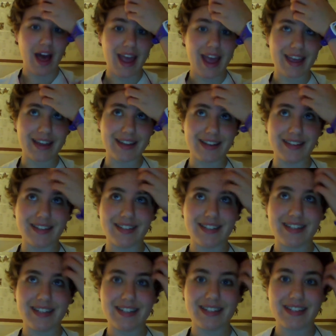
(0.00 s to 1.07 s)
and
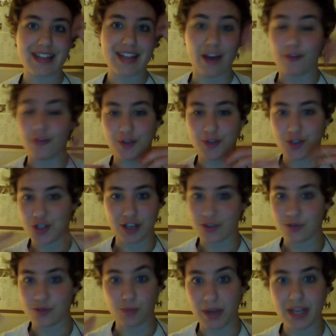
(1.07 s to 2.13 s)
how first she can
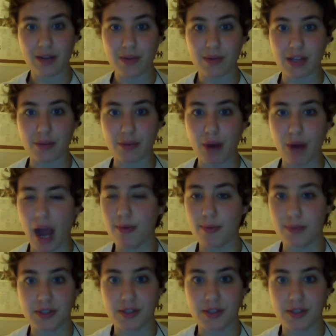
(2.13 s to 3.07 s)
just read it without a problem,